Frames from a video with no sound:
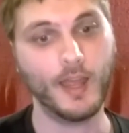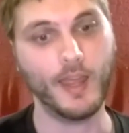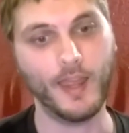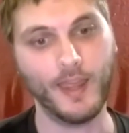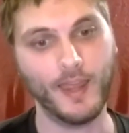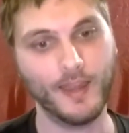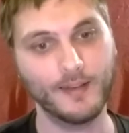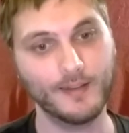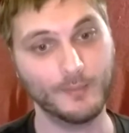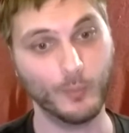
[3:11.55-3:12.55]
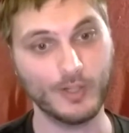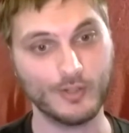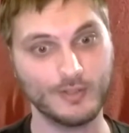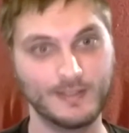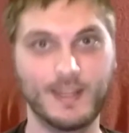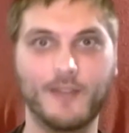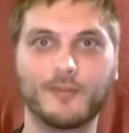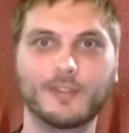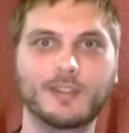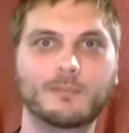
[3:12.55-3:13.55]
and we should
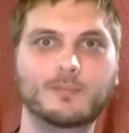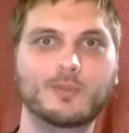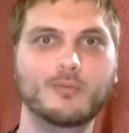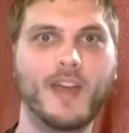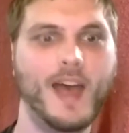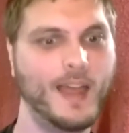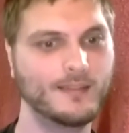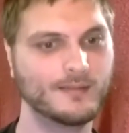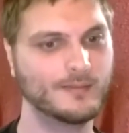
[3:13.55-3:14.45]
definitely do that